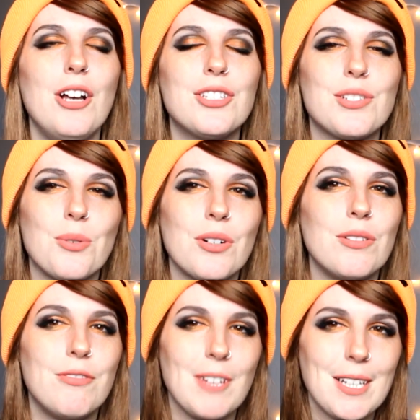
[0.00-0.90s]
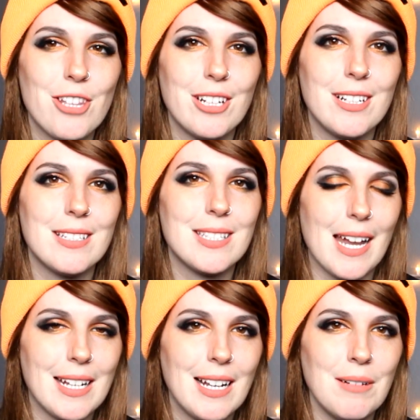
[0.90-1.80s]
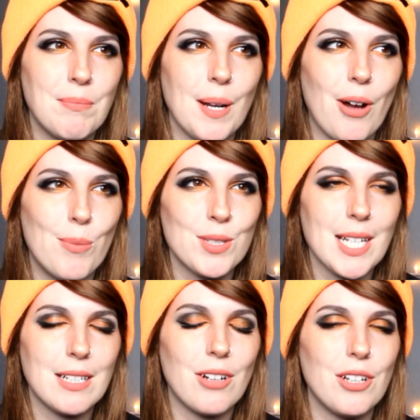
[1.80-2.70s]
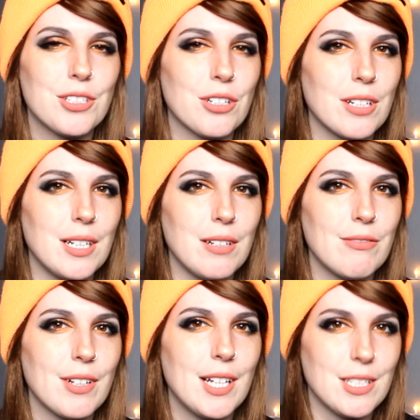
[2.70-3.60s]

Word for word: historical fiction setting but almost like an alternative